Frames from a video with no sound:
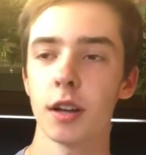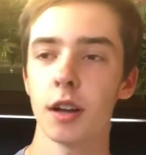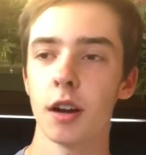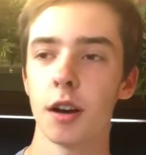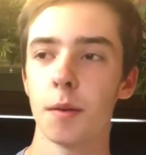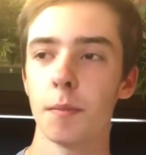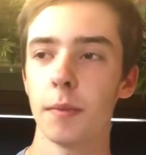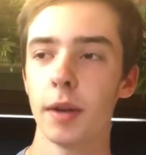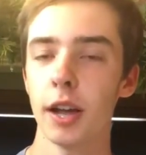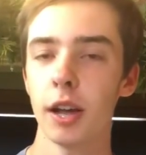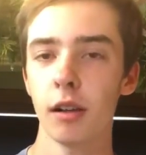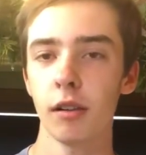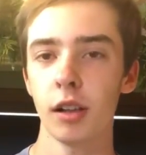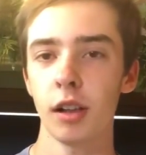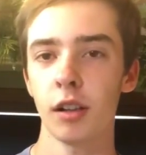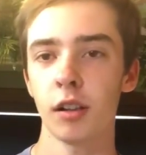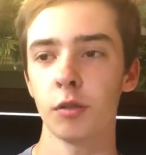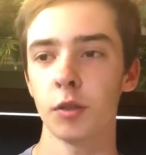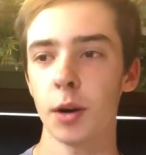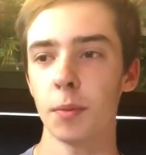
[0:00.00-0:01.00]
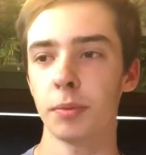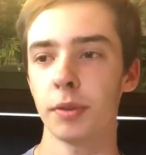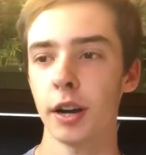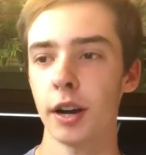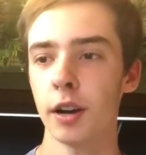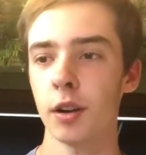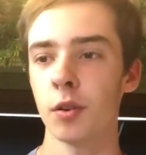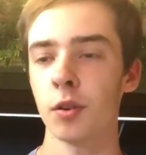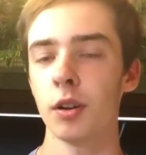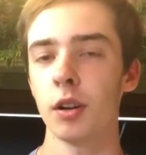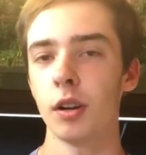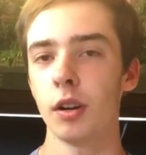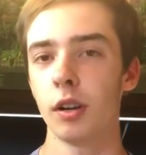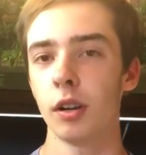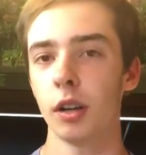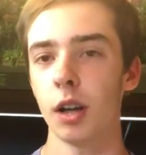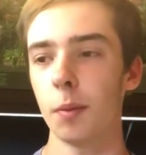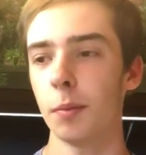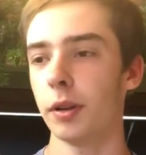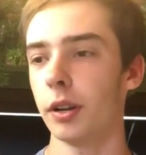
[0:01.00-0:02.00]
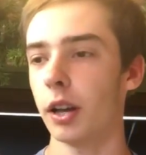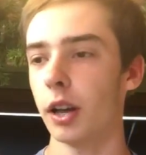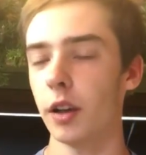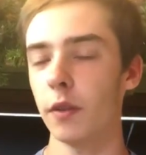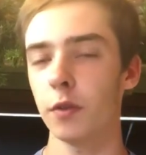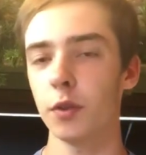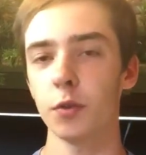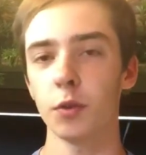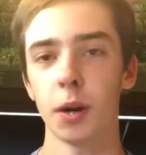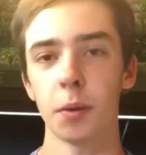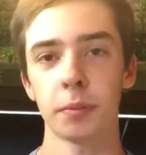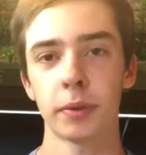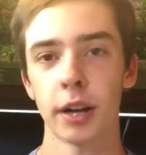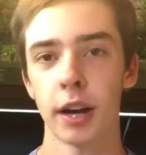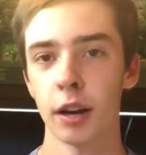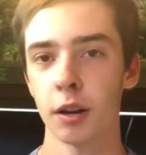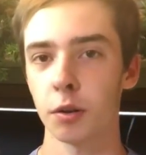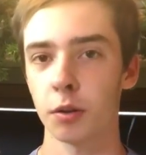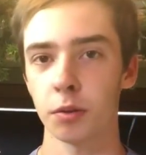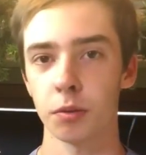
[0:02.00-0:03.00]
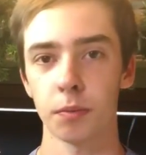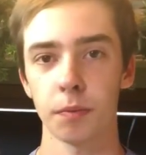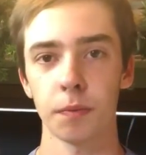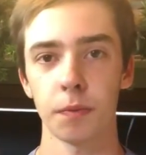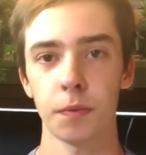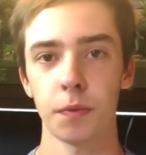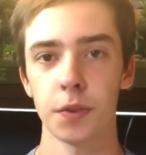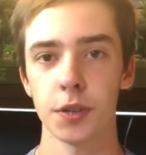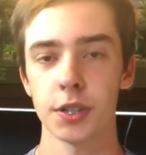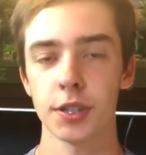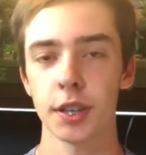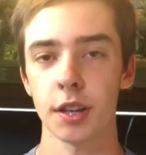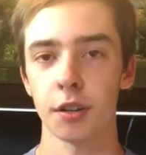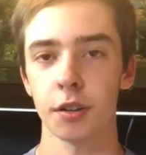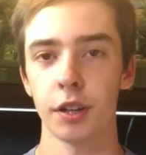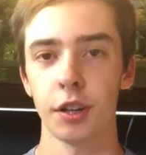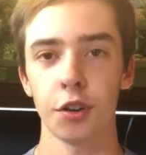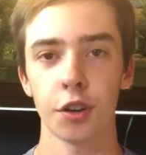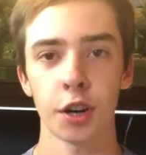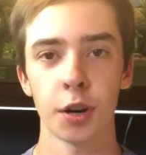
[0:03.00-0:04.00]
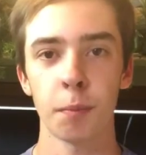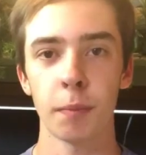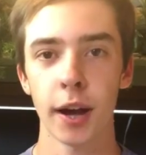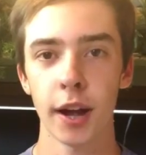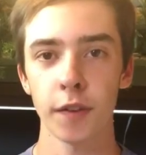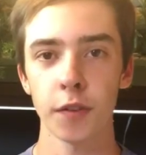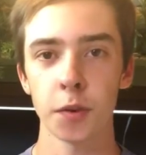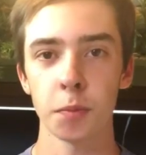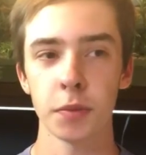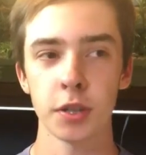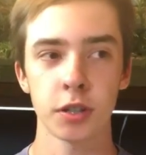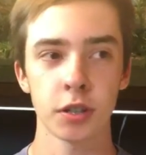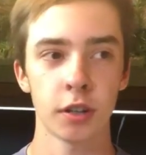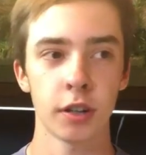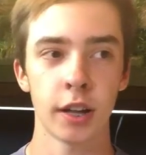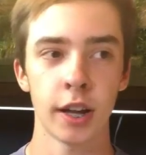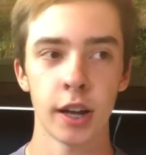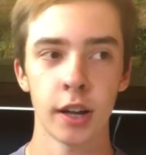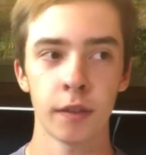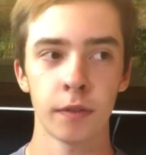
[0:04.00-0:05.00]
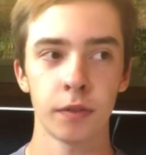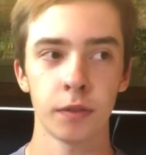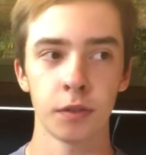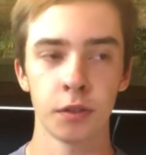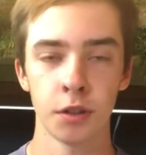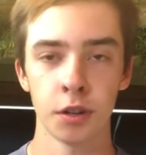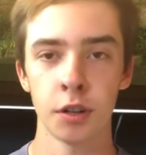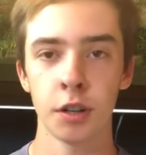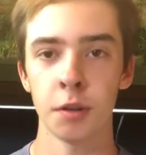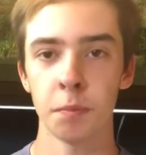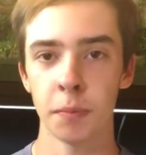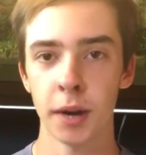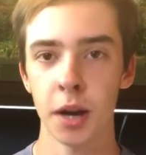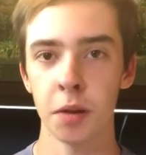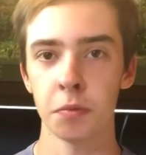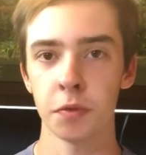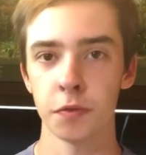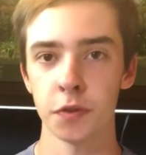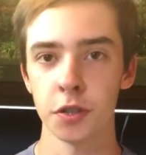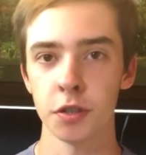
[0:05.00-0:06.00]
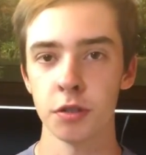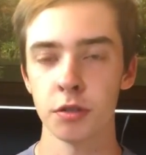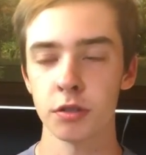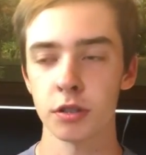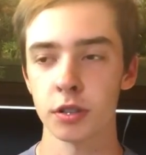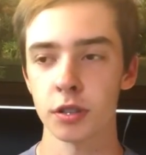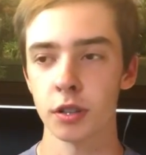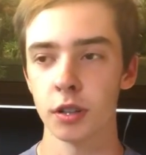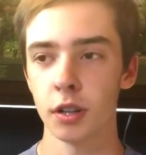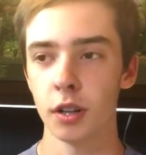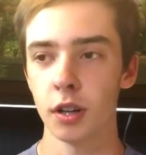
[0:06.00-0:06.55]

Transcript: Um, LL Reptile, I mean, every reptile facility you're going to buy from is going to have good and bad reviews.